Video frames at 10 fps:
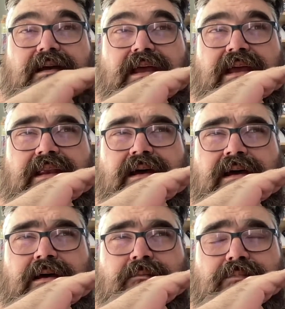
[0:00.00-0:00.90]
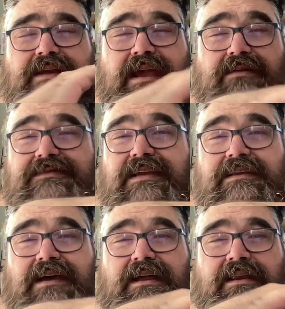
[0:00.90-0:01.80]
at
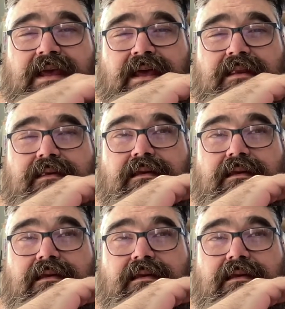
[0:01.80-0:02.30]
Bukowski.net,